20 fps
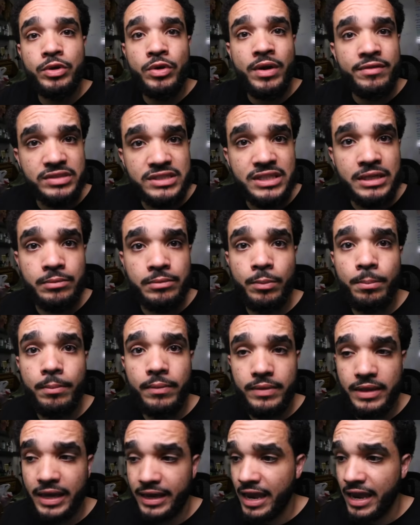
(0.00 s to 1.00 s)
you ever seen
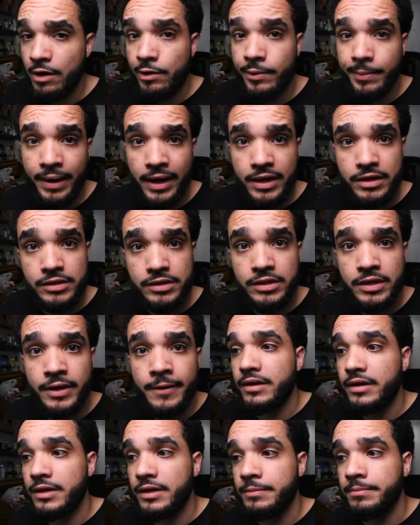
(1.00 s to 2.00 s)
like Harry Potter?
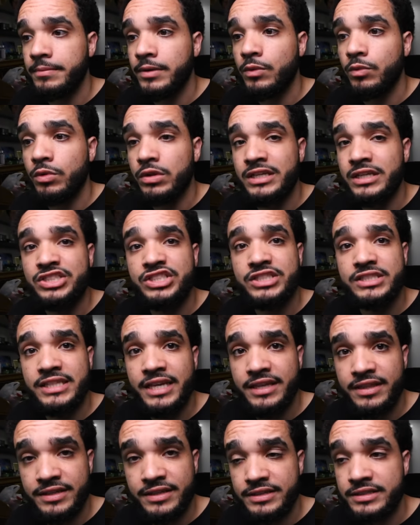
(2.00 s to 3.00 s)
Well, let's just
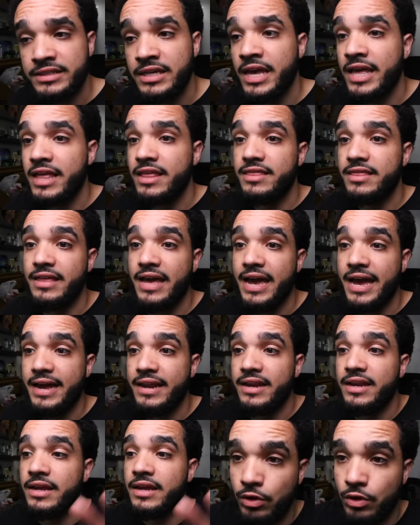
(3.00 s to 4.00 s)
say this,
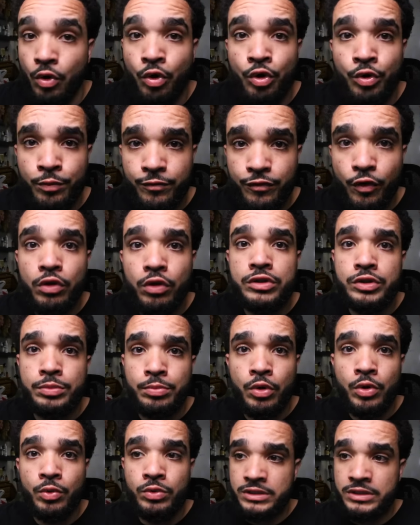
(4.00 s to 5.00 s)
that Lord
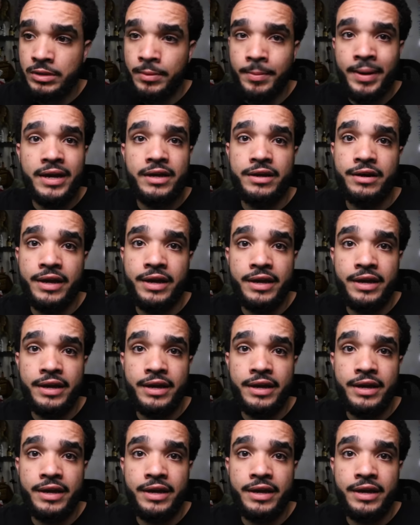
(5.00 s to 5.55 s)
Voldemort was in the back of your